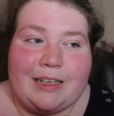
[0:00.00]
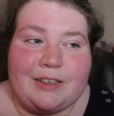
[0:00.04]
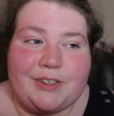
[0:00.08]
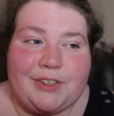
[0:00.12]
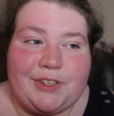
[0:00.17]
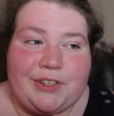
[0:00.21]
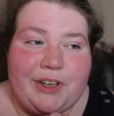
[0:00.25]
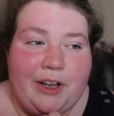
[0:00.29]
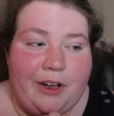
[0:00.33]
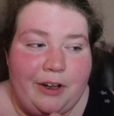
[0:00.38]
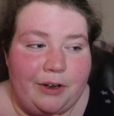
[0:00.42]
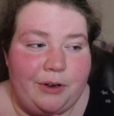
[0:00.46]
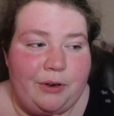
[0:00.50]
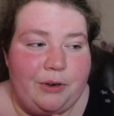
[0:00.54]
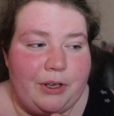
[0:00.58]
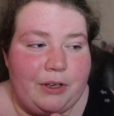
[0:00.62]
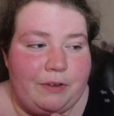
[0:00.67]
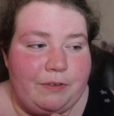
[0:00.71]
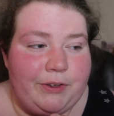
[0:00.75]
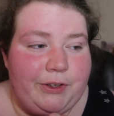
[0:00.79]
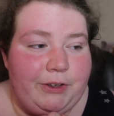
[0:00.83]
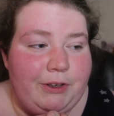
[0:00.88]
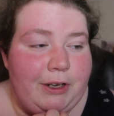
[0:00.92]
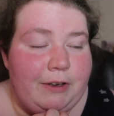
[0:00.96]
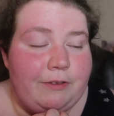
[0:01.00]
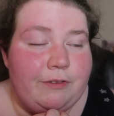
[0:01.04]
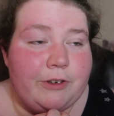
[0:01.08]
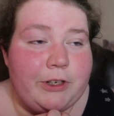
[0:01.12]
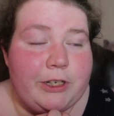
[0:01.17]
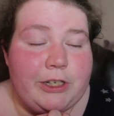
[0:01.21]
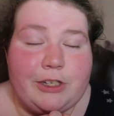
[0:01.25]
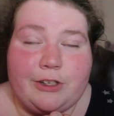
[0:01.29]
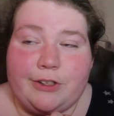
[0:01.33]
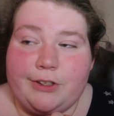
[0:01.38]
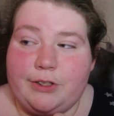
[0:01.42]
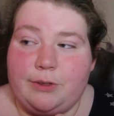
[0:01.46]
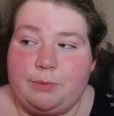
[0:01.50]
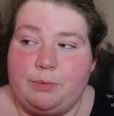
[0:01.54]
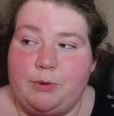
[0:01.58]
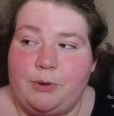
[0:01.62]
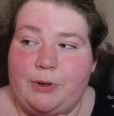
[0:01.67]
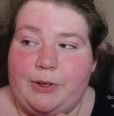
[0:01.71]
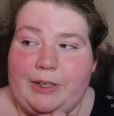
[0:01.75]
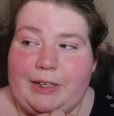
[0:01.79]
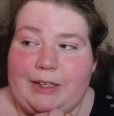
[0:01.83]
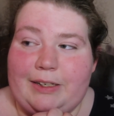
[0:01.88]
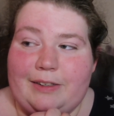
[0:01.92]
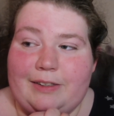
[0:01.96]
guys, so if you have reached this
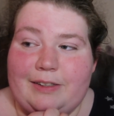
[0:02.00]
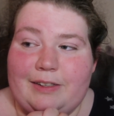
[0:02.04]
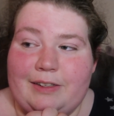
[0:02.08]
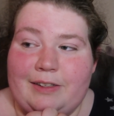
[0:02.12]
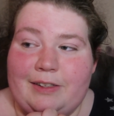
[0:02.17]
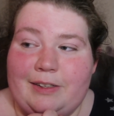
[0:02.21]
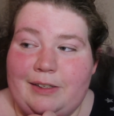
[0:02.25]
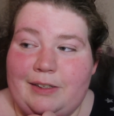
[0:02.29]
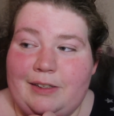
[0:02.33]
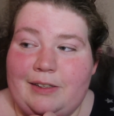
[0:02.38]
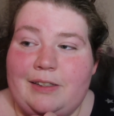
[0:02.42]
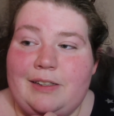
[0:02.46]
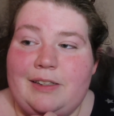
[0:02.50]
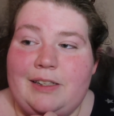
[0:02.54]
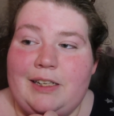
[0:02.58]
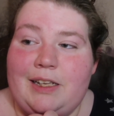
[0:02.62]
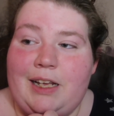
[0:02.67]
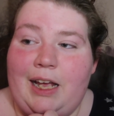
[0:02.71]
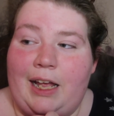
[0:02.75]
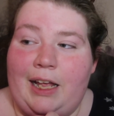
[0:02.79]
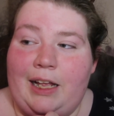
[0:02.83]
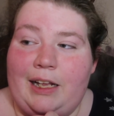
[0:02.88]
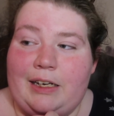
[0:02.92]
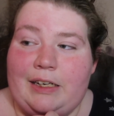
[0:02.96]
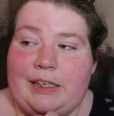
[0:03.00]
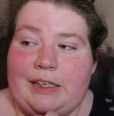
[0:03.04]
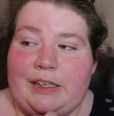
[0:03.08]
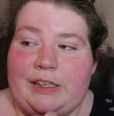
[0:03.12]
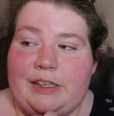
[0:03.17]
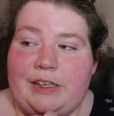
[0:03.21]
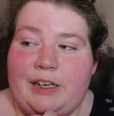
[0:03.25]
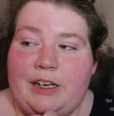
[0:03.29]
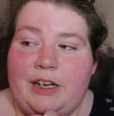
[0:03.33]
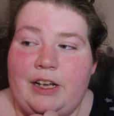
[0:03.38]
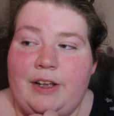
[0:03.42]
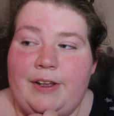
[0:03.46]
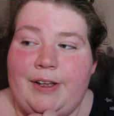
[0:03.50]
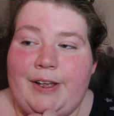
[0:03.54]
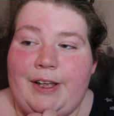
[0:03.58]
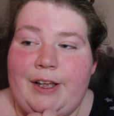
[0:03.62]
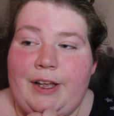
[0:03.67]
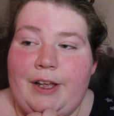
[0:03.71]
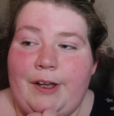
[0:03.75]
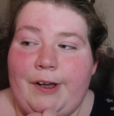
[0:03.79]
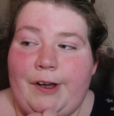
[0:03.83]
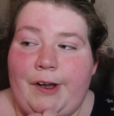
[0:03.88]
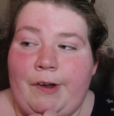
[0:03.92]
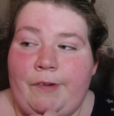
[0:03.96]
point, this is the end
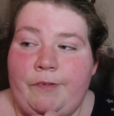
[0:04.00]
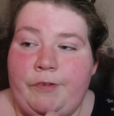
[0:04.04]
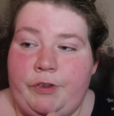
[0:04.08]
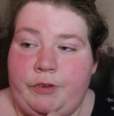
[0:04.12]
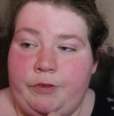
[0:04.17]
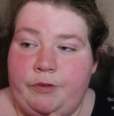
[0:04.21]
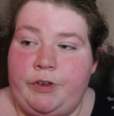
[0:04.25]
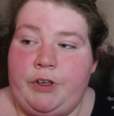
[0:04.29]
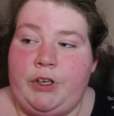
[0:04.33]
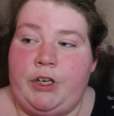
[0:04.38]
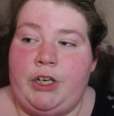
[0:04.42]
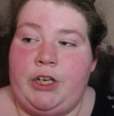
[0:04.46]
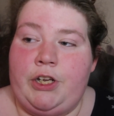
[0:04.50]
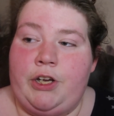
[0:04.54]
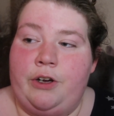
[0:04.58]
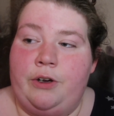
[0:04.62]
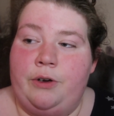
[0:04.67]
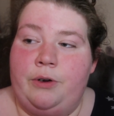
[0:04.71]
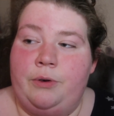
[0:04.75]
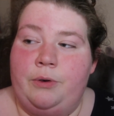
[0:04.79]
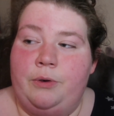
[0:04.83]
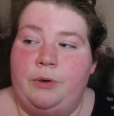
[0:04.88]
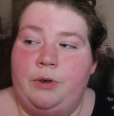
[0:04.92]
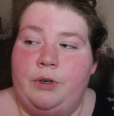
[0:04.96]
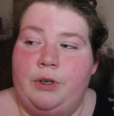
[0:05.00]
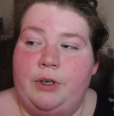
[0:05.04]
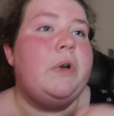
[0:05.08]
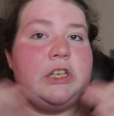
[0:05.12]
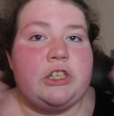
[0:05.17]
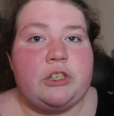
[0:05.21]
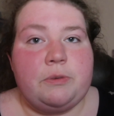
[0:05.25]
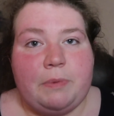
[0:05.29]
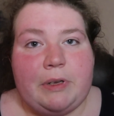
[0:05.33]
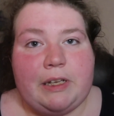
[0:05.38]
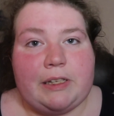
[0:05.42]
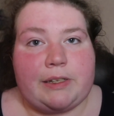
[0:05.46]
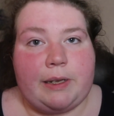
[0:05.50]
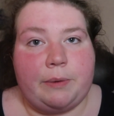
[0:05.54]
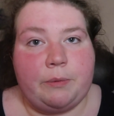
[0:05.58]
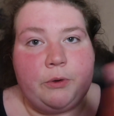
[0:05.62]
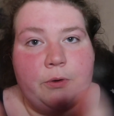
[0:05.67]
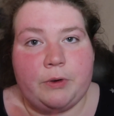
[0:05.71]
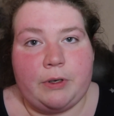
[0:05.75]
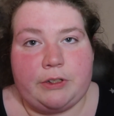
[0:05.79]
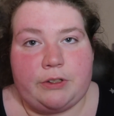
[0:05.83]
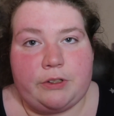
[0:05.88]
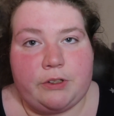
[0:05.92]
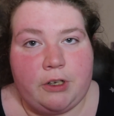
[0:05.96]
of the video, which means I'm
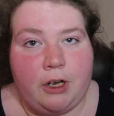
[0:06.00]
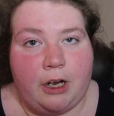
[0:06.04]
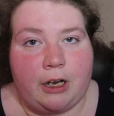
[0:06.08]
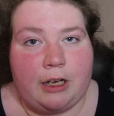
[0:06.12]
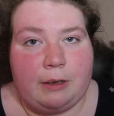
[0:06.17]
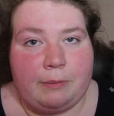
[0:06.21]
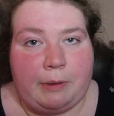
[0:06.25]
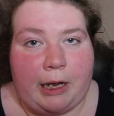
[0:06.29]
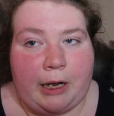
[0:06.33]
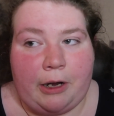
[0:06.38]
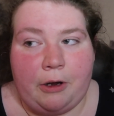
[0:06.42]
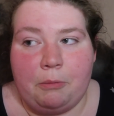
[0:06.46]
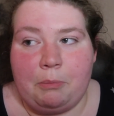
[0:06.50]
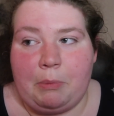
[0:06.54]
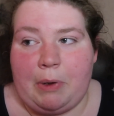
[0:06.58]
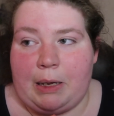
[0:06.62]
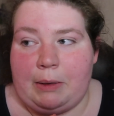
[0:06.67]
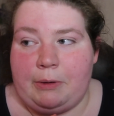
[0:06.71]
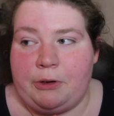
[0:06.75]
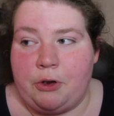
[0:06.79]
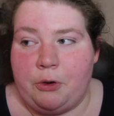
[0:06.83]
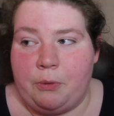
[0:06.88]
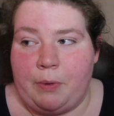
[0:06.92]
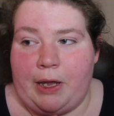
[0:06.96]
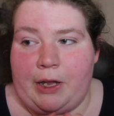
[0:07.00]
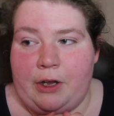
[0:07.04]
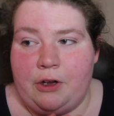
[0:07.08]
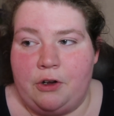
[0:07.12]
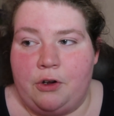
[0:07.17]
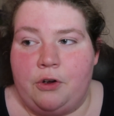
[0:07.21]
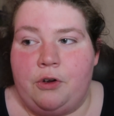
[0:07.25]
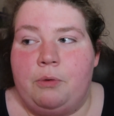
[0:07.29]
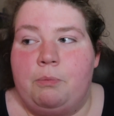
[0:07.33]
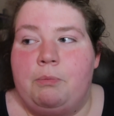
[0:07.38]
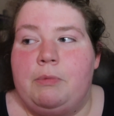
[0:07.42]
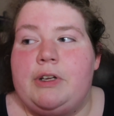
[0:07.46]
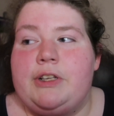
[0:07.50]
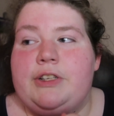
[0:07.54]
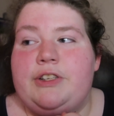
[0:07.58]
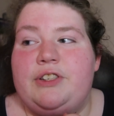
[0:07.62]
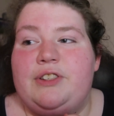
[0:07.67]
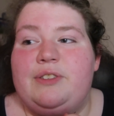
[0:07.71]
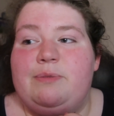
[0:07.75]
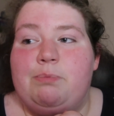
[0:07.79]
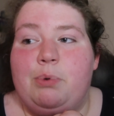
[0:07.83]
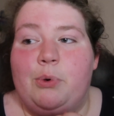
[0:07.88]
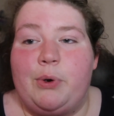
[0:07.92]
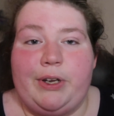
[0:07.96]
going to talk about my No Way Home
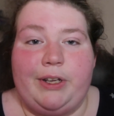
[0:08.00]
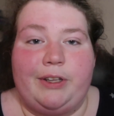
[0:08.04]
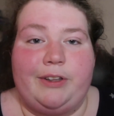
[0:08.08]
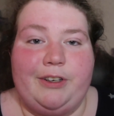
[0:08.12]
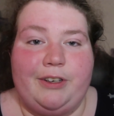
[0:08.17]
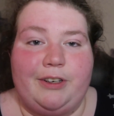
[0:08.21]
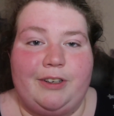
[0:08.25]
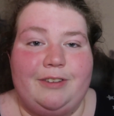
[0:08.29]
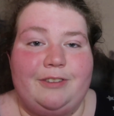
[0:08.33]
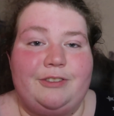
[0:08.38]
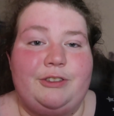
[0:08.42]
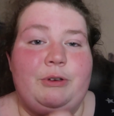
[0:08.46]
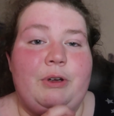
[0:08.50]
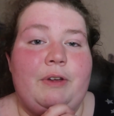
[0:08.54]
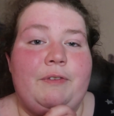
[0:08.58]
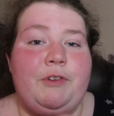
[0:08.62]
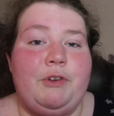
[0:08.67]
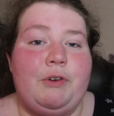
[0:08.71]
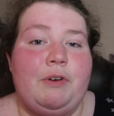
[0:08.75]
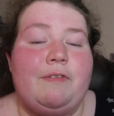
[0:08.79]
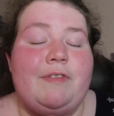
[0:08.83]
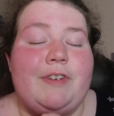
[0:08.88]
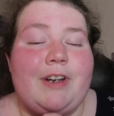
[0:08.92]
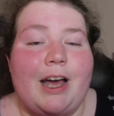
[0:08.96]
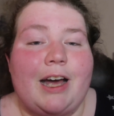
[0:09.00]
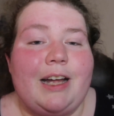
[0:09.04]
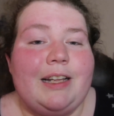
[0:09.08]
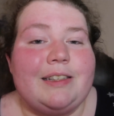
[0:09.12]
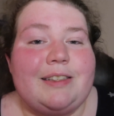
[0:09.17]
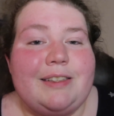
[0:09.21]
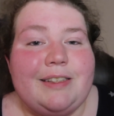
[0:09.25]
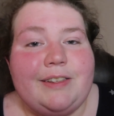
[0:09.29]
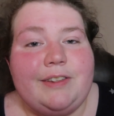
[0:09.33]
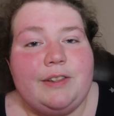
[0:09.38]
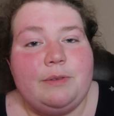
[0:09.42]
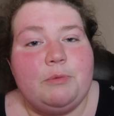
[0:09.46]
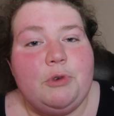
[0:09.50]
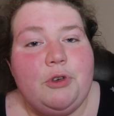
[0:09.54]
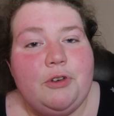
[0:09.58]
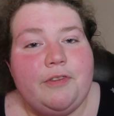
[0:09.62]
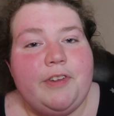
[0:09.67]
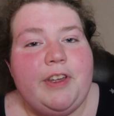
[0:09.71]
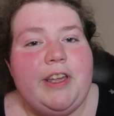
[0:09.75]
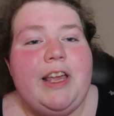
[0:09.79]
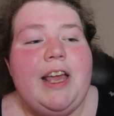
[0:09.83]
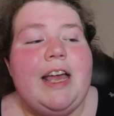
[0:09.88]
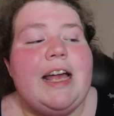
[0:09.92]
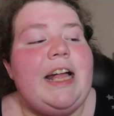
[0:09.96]
spoilers. So if you have not seen the
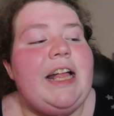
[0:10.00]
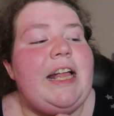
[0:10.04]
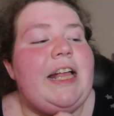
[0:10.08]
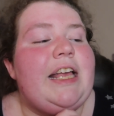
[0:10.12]
movie,